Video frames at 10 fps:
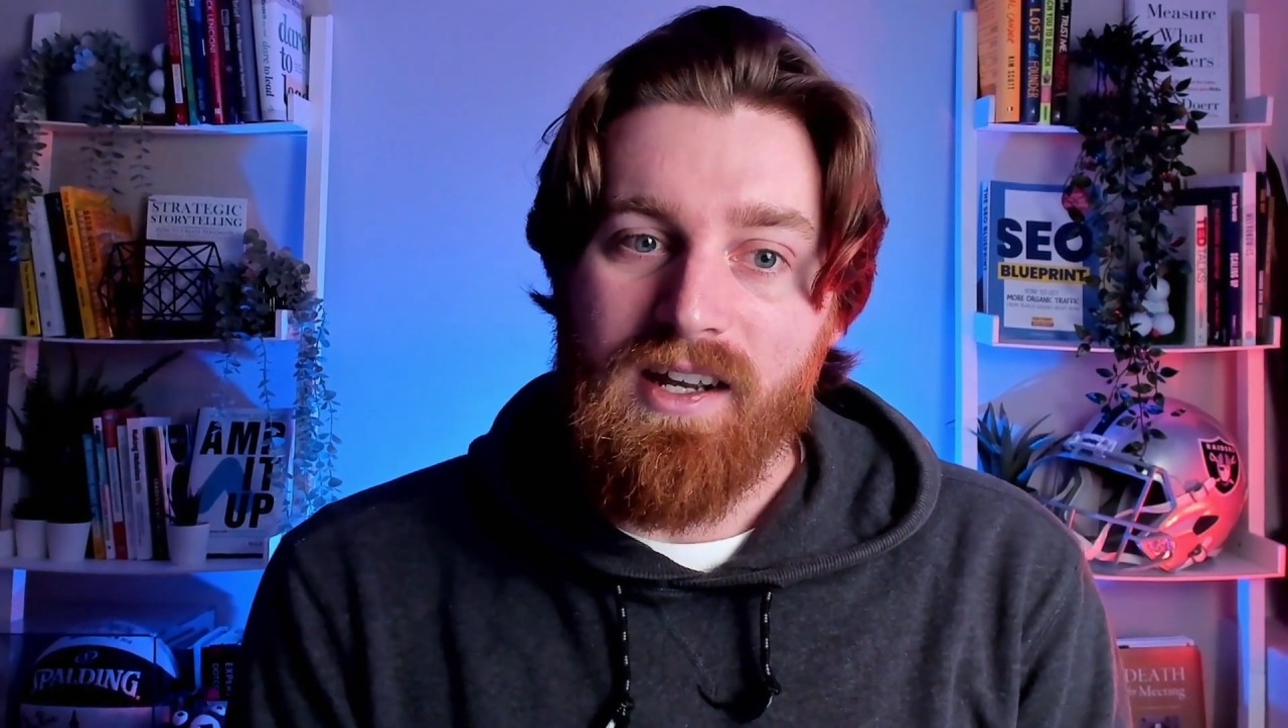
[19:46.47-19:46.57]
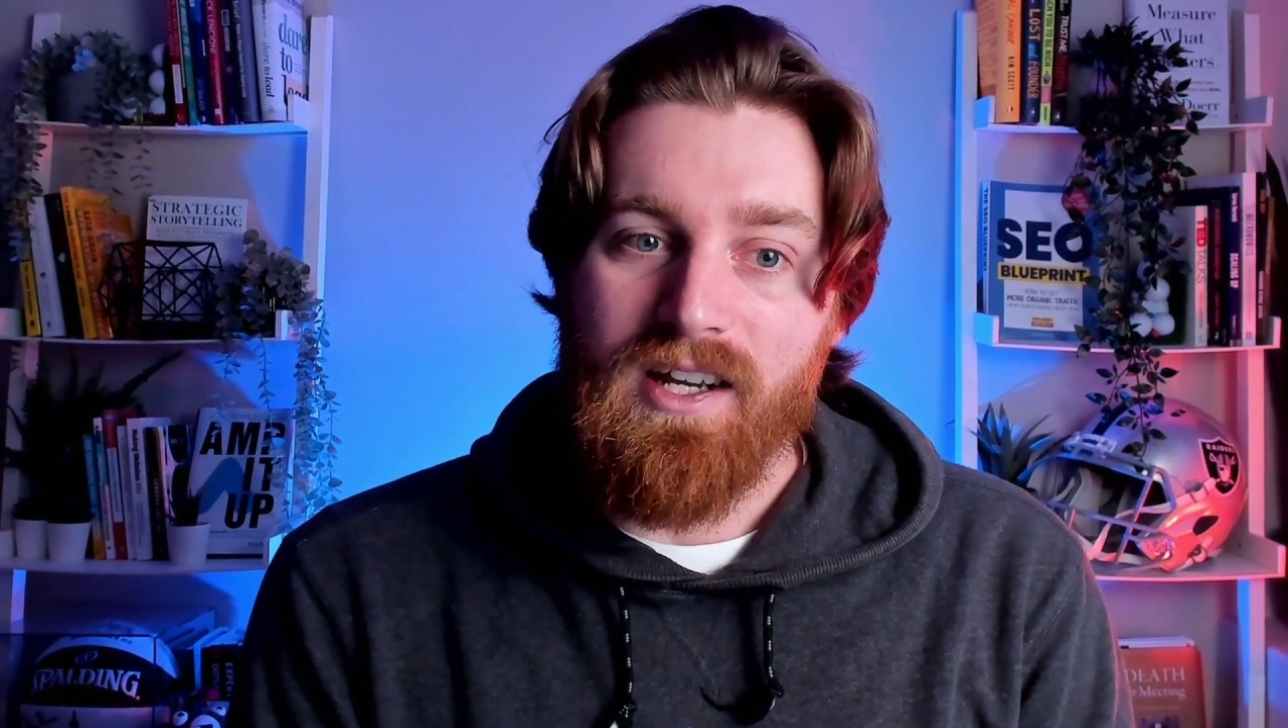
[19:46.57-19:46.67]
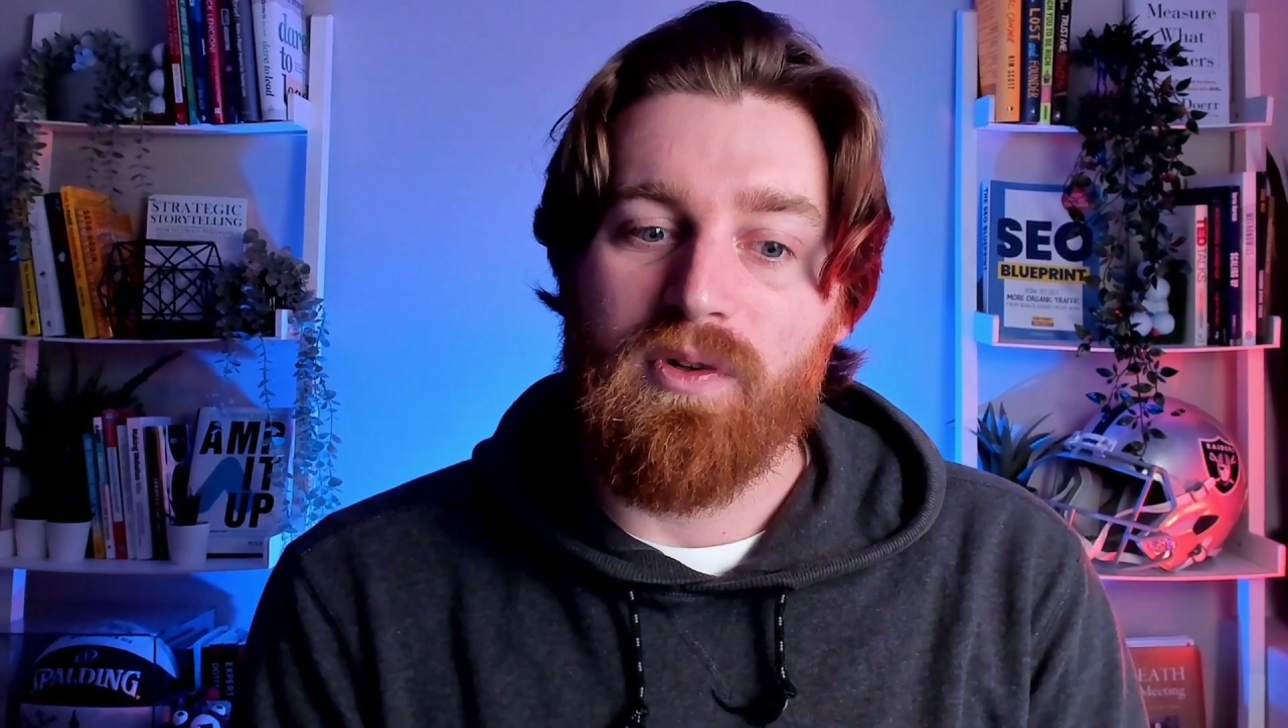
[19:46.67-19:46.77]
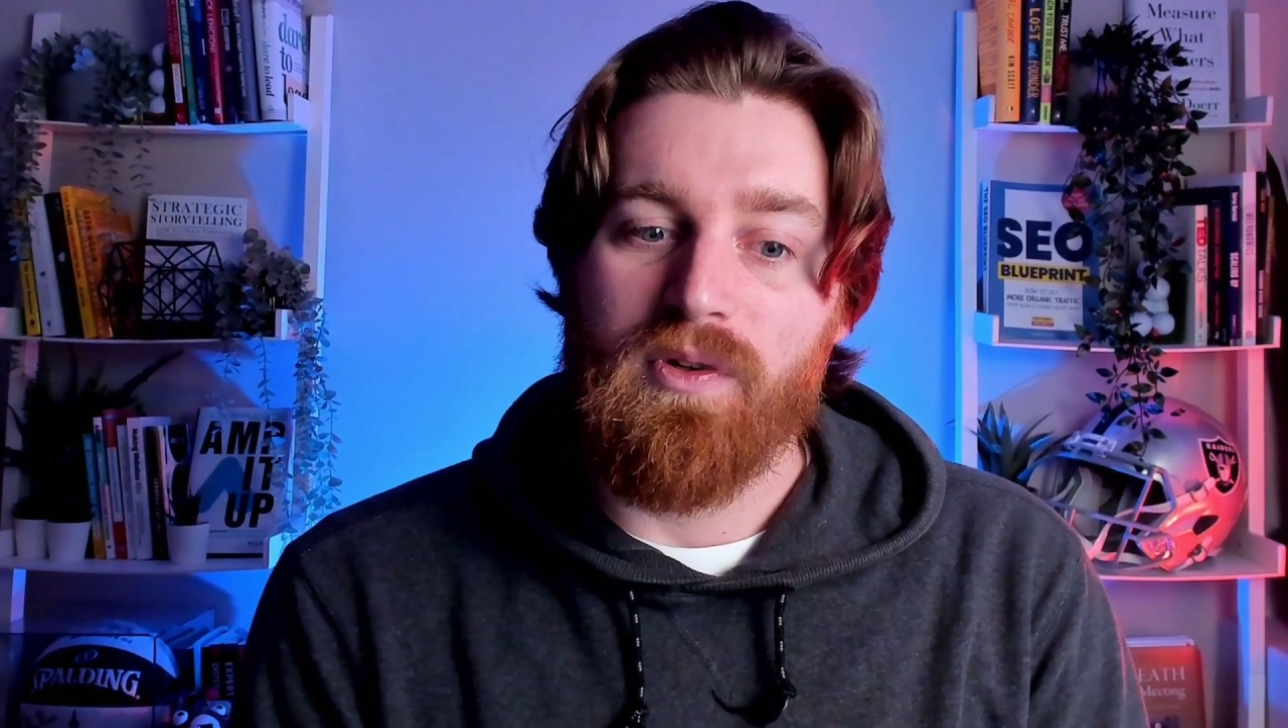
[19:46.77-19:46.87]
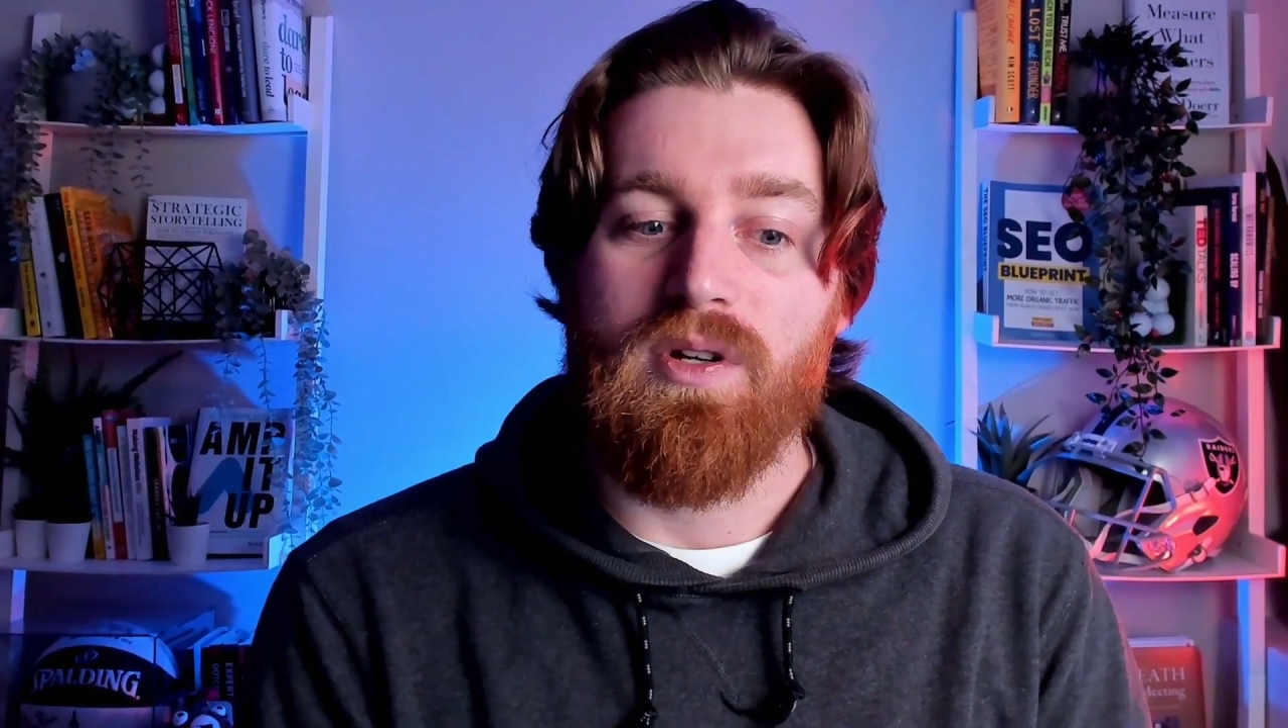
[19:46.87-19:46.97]

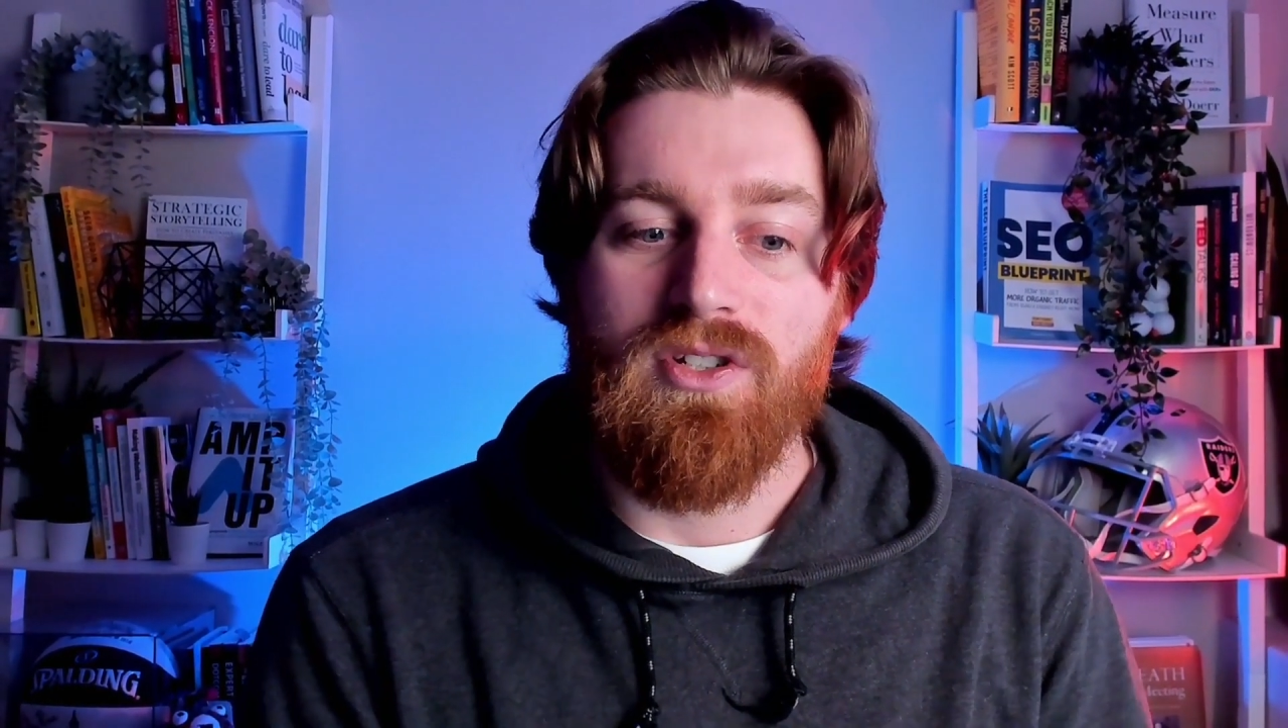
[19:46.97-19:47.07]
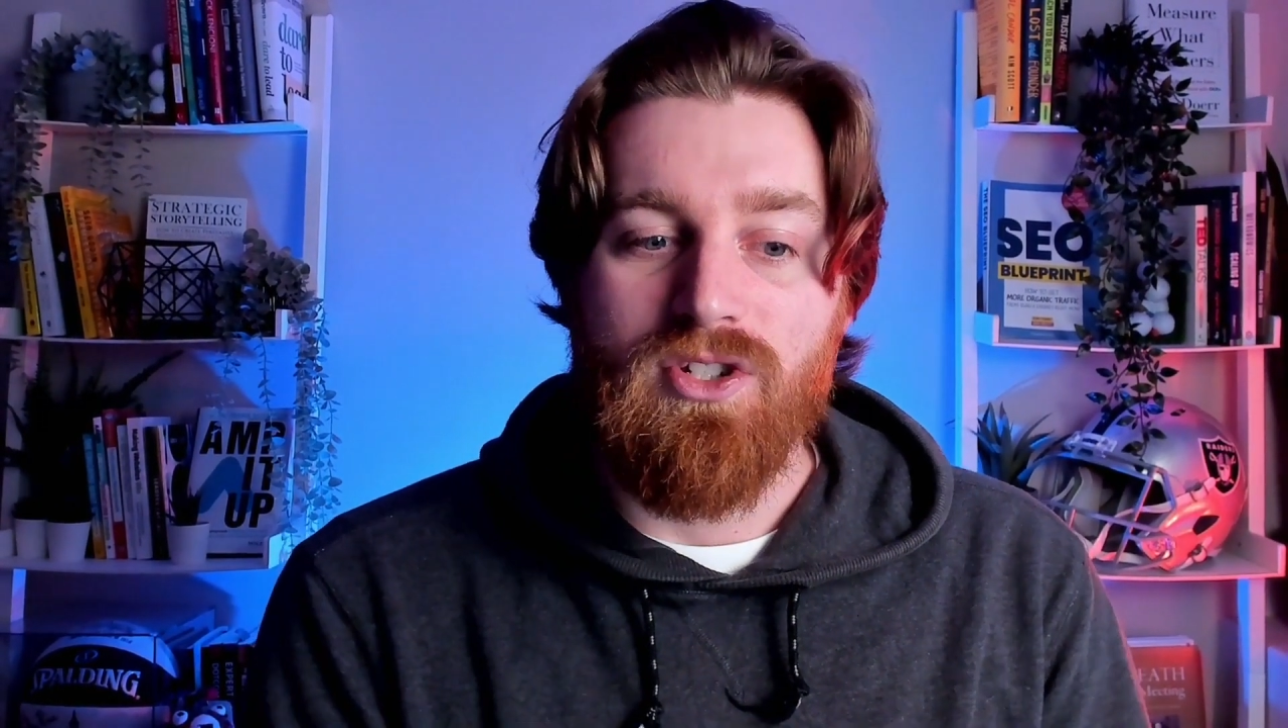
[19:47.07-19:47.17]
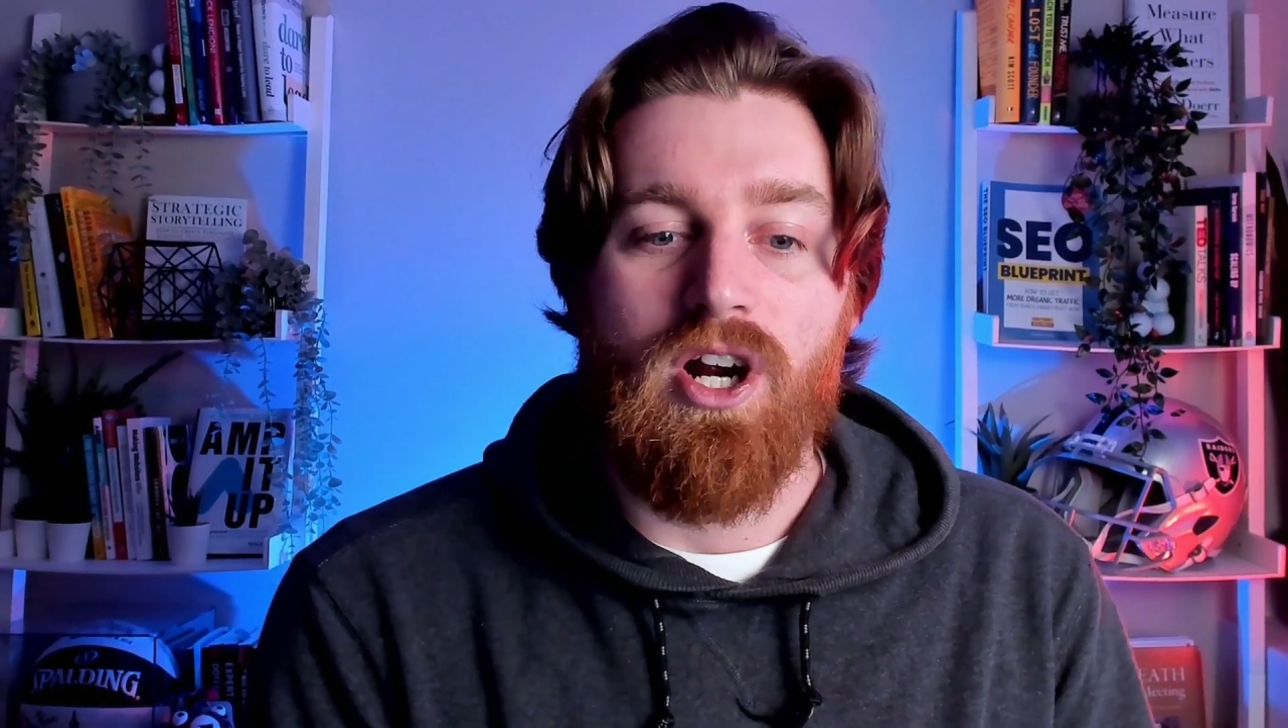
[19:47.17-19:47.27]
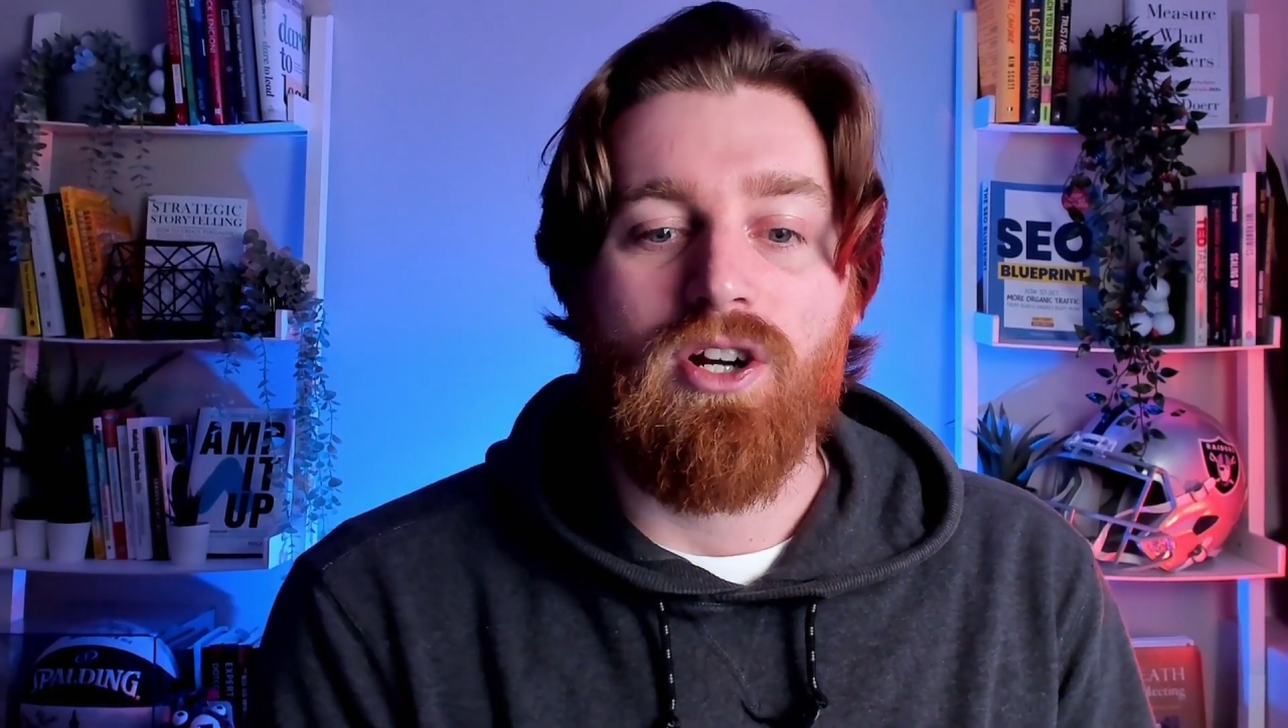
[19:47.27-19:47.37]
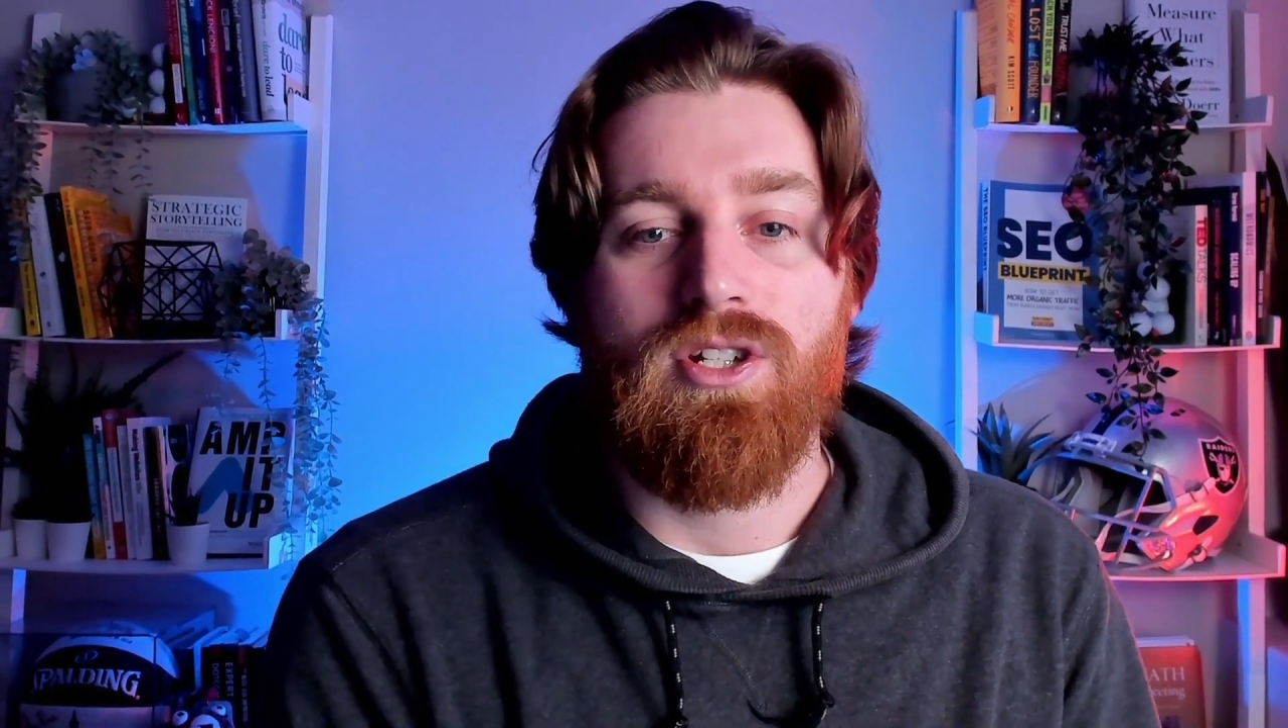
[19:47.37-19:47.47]
is when you can start